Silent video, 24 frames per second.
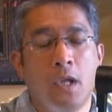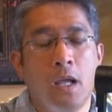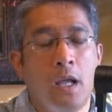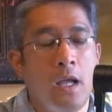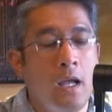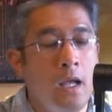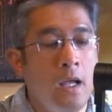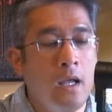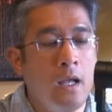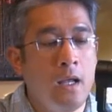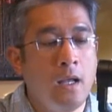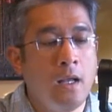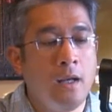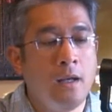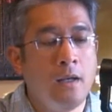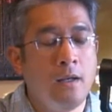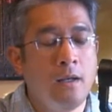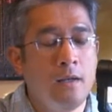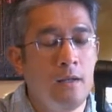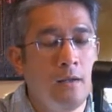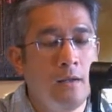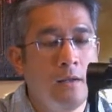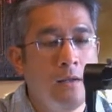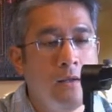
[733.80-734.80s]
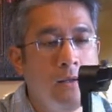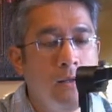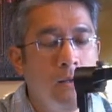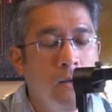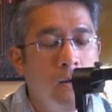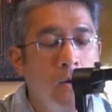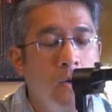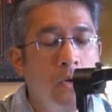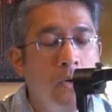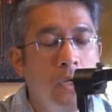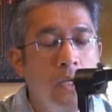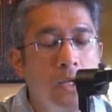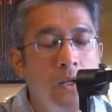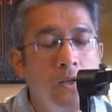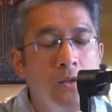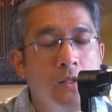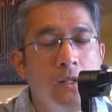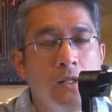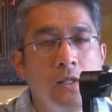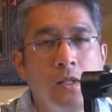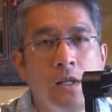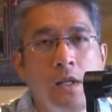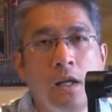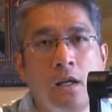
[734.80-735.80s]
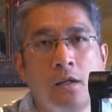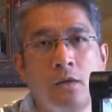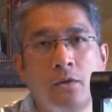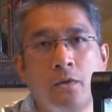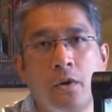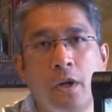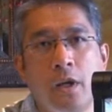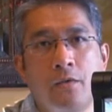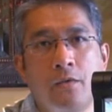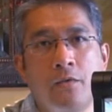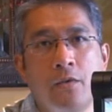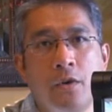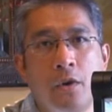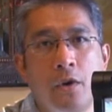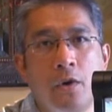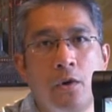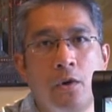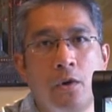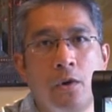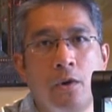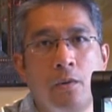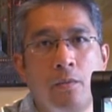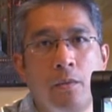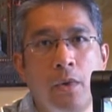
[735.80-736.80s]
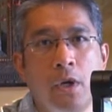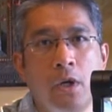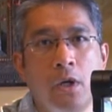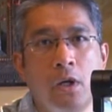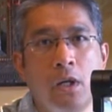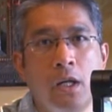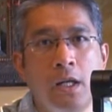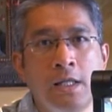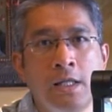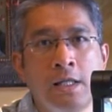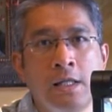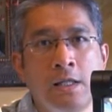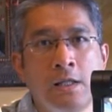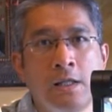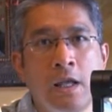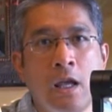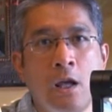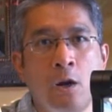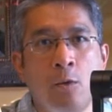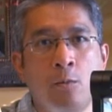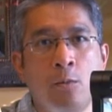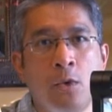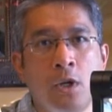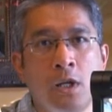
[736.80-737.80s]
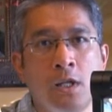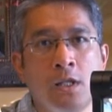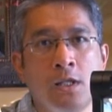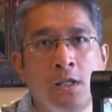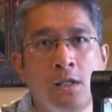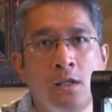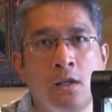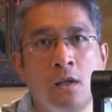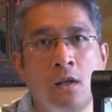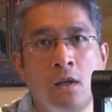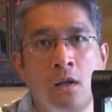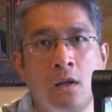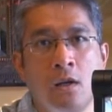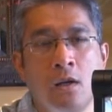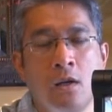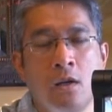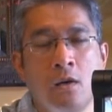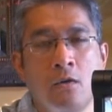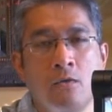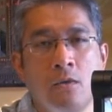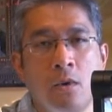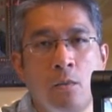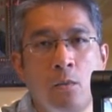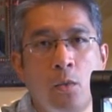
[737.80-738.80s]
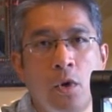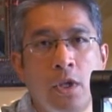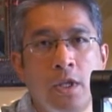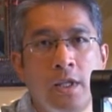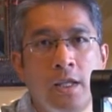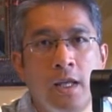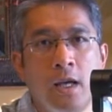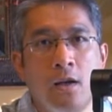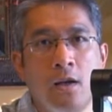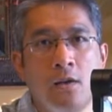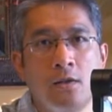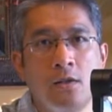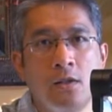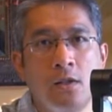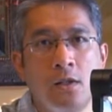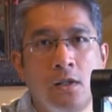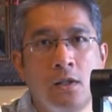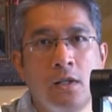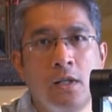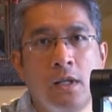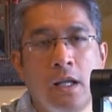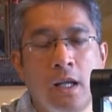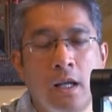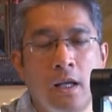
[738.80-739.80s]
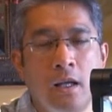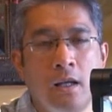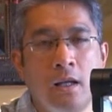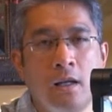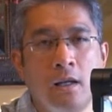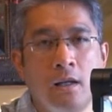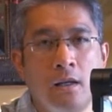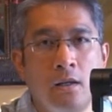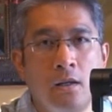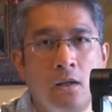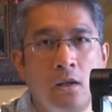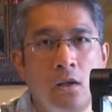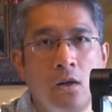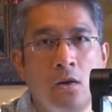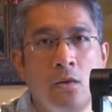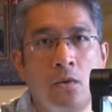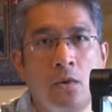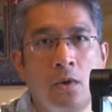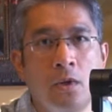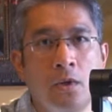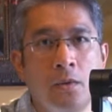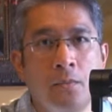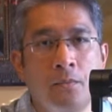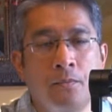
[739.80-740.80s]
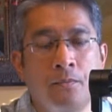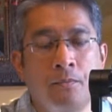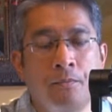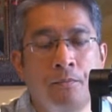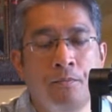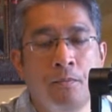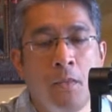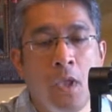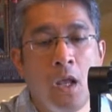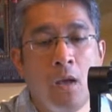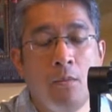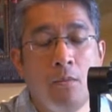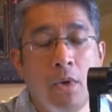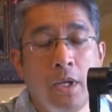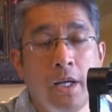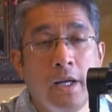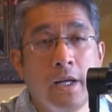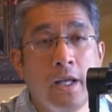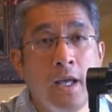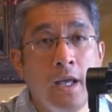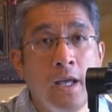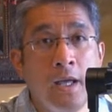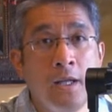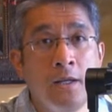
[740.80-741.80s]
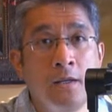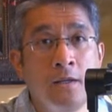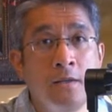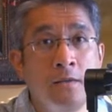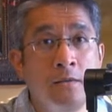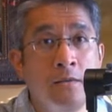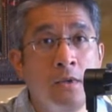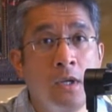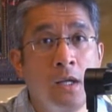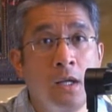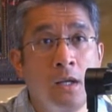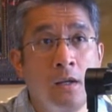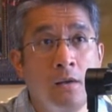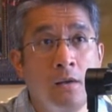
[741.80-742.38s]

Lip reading: and only use the Zhiyun Crane for your mirrorless cameras from 1,000 and lower. But again,